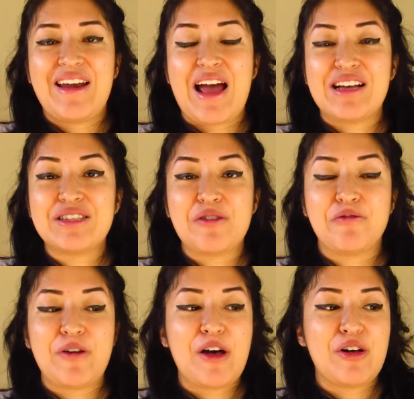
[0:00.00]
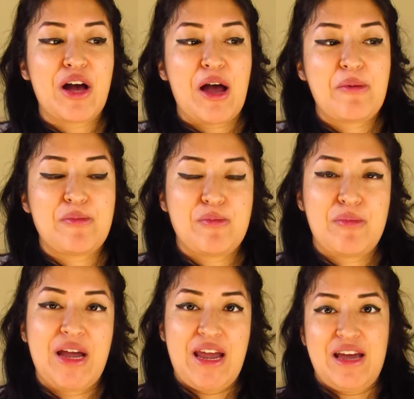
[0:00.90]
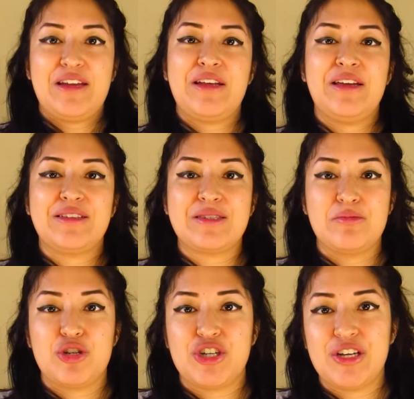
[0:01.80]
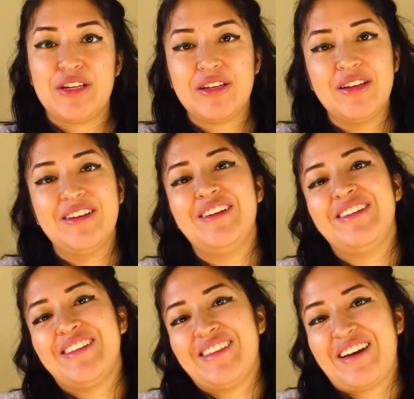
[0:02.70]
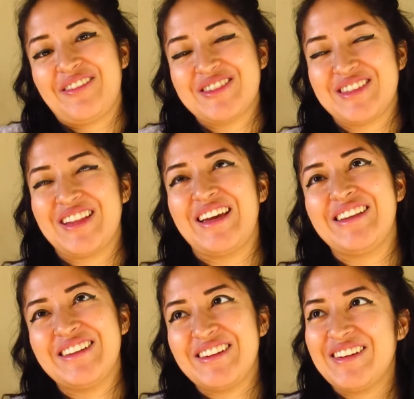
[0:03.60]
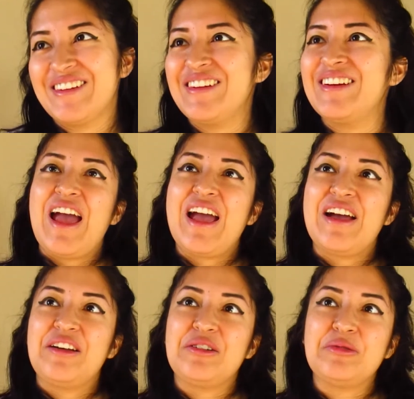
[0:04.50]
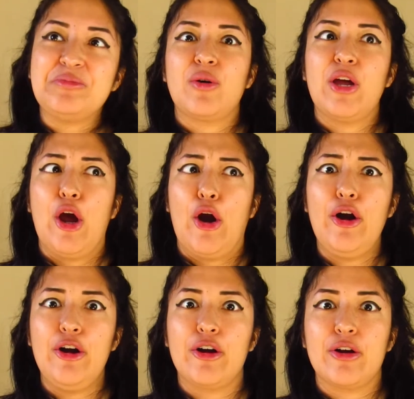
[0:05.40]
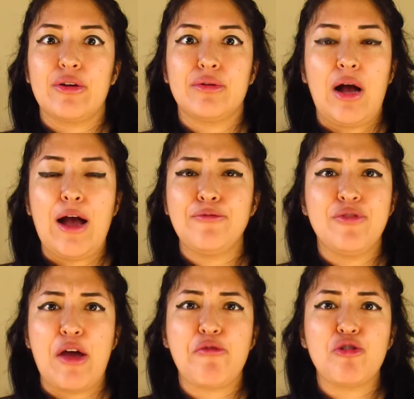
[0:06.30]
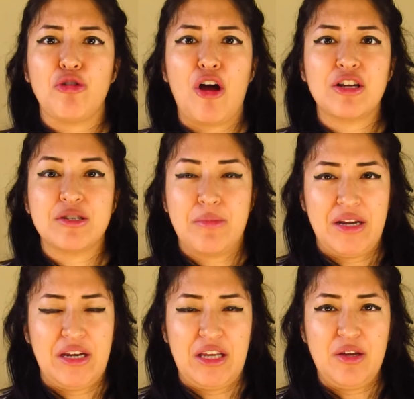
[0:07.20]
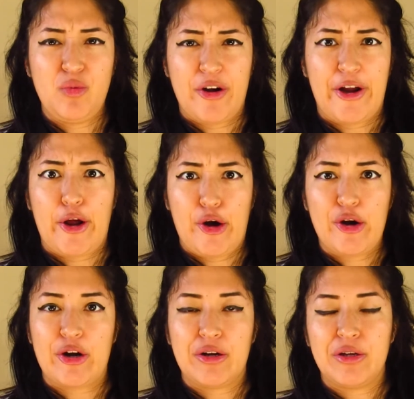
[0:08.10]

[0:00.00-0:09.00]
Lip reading: as I fell, my hand hit some shit that was laying there, and it hurt. I've never locked my knee where it hurt,